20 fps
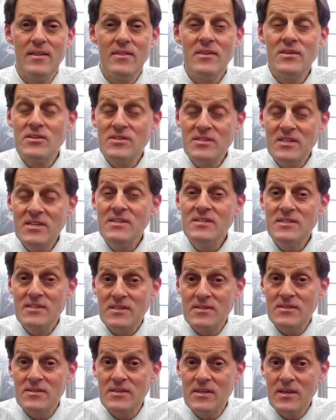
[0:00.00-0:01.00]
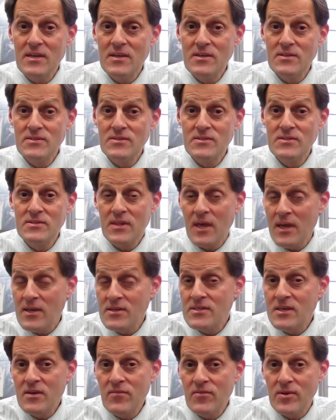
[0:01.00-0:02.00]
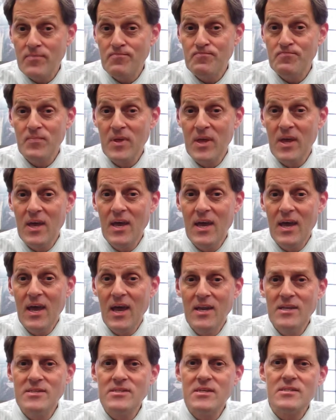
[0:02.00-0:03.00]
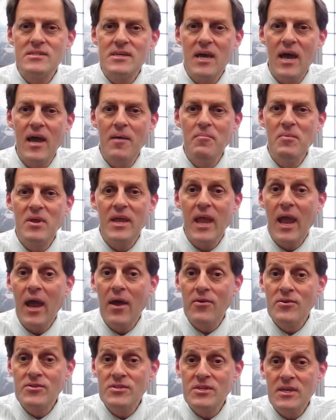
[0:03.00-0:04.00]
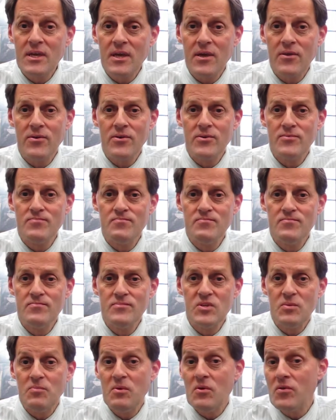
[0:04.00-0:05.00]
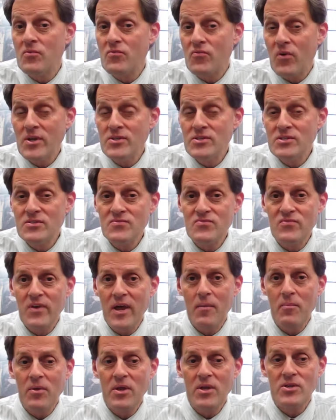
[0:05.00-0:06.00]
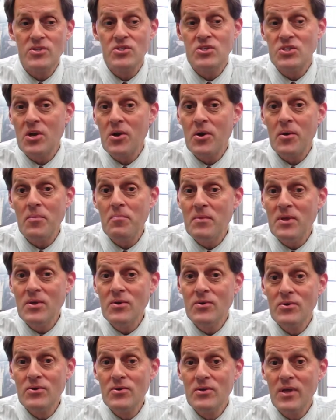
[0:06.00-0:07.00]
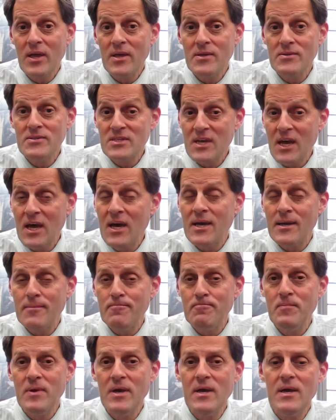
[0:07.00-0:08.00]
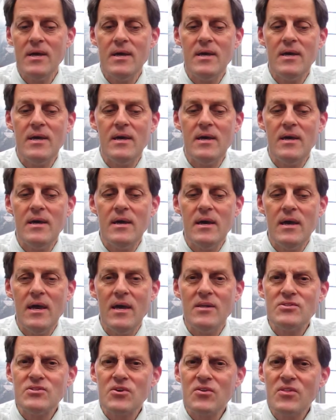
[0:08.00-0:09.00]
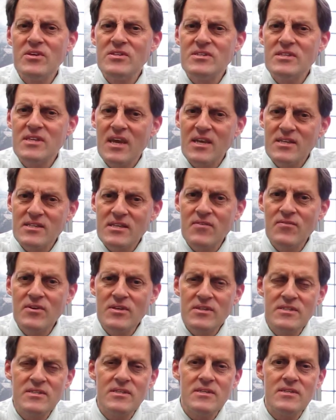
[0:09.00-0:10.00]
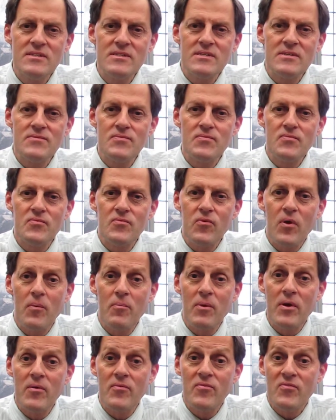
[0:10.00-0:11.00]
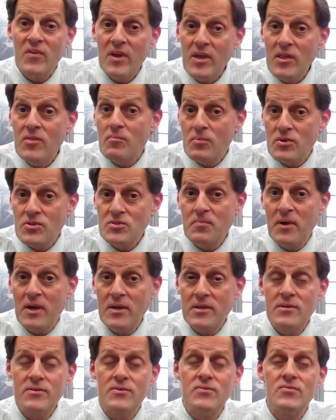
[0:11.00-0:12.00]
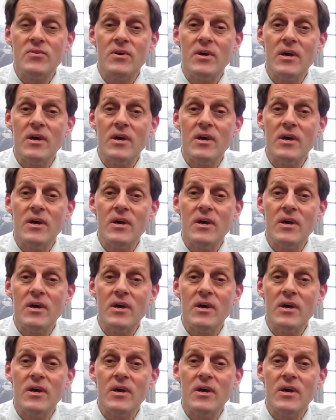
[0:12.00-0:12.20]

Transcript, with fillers: This season is Thanksgiving. It's a time to gather together, to be with friends and family, to share a meal and time. And so, this Thanksgiving season, from a faith perspective,